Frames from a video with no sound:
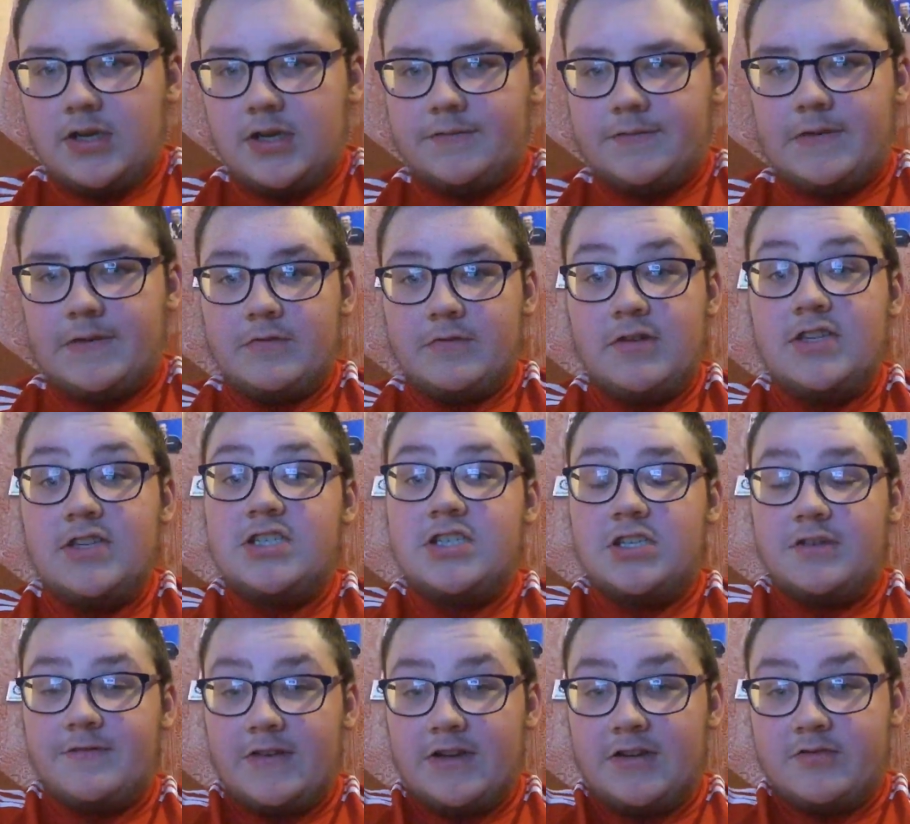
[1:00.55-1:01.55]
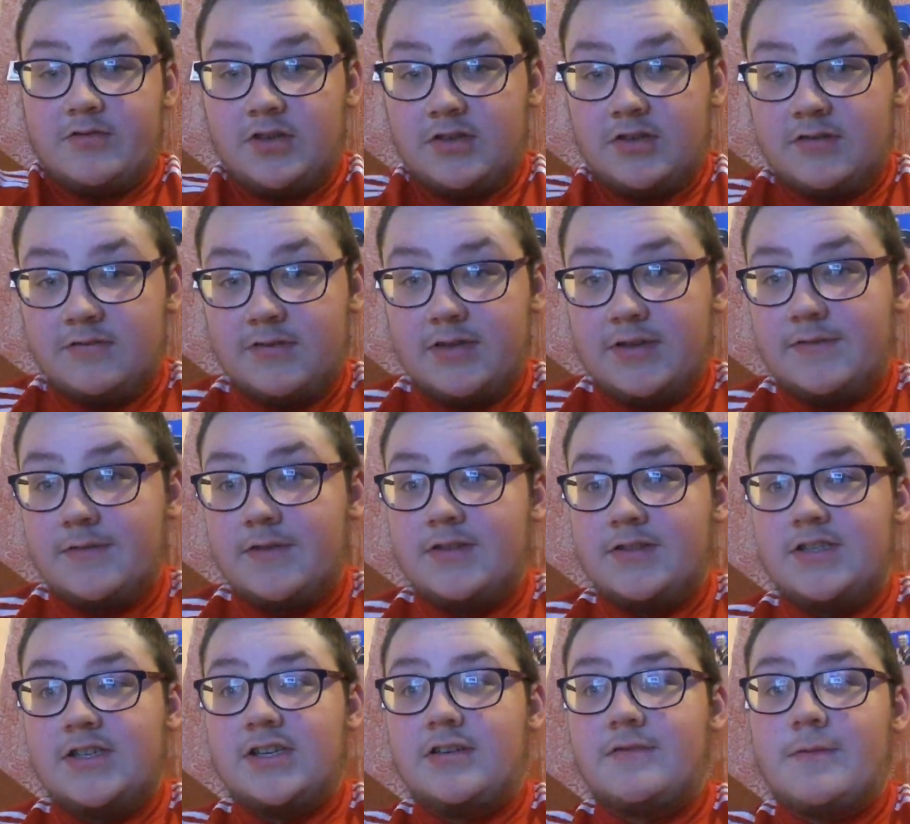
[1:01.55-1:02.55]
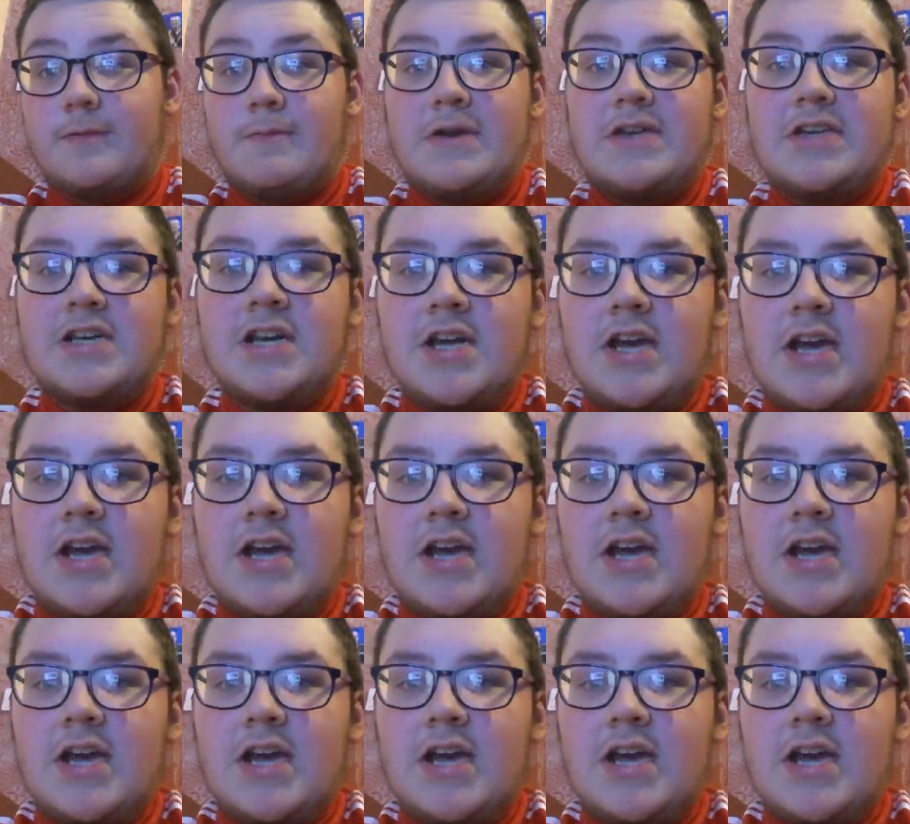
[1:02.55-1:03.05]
North Grecian, thanks for joining as well. I've not seen you for a bit.